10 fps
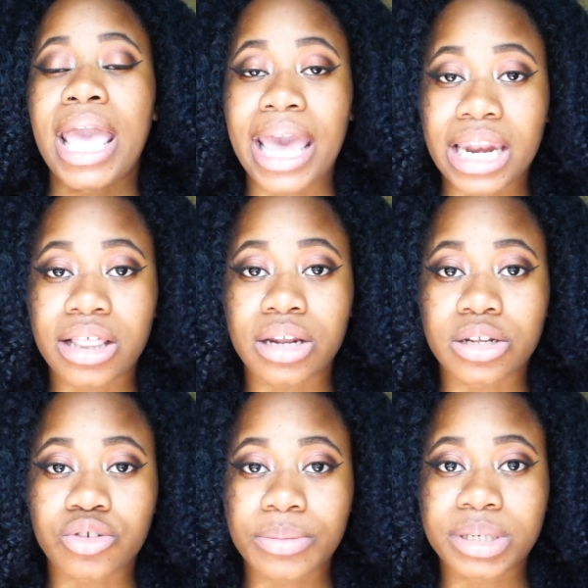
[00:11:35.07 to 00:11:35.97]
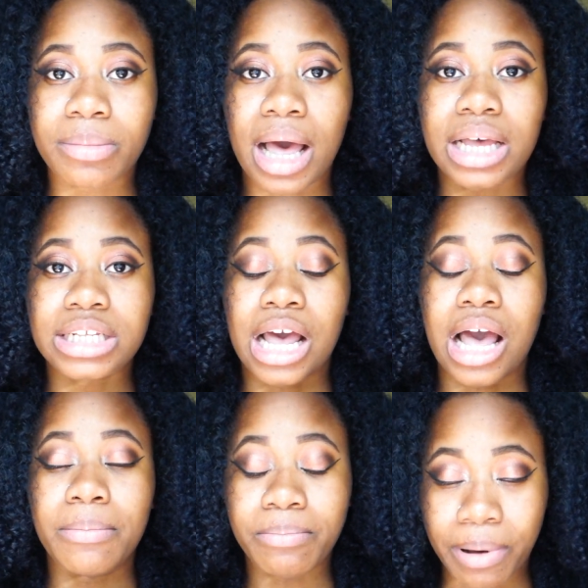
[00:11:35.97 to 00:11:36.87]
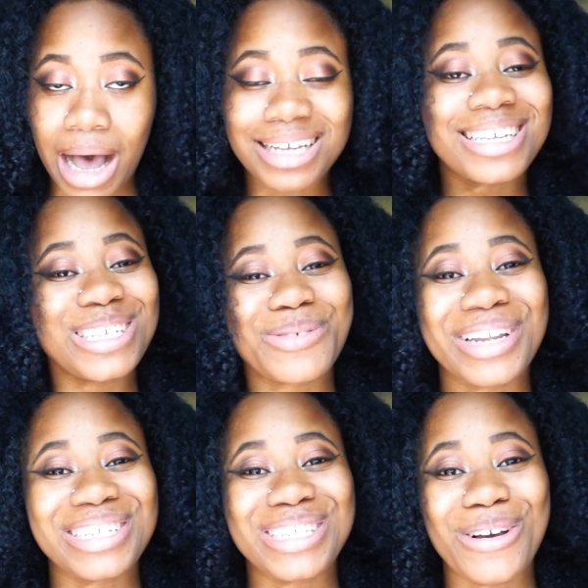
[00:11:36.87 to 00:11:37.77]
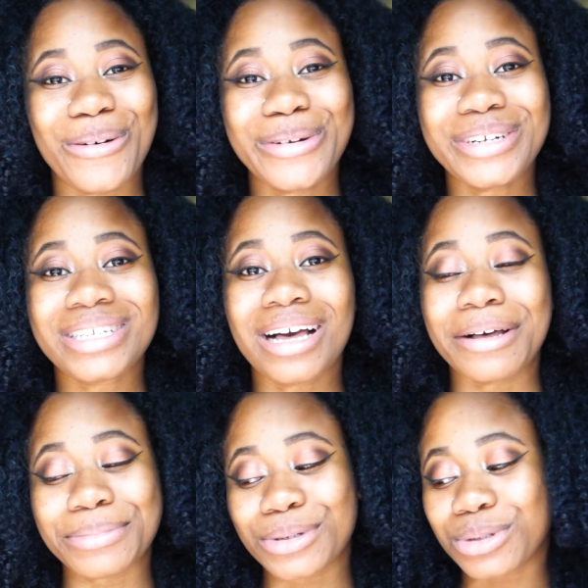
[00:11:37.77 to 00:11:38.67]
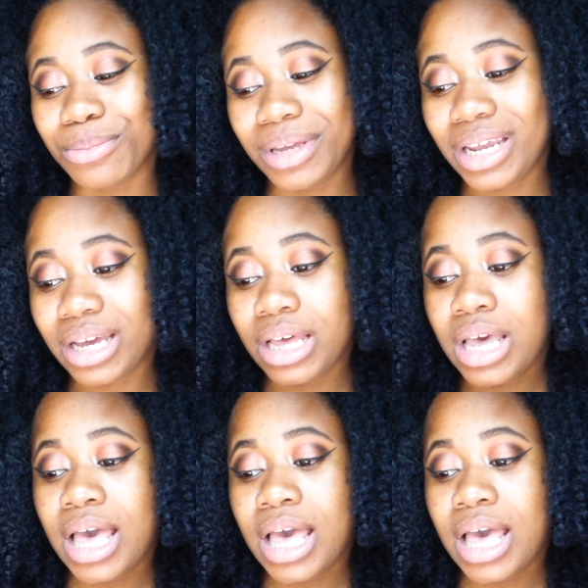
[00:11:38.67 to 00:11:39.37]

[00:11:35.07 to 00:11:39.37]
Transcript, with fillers: and in the description box box as well as the owner's um, social media.